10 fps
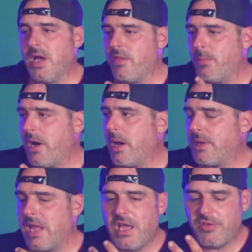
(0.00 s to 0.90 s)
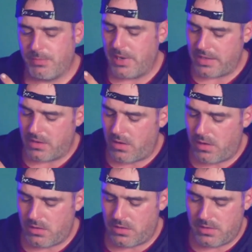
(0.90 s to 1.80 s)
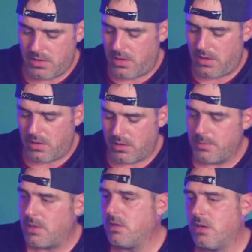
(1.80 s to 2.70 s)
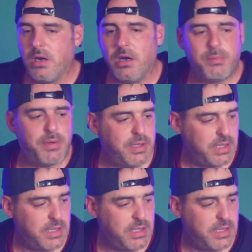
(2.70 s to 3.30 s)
the podcast mic arm up,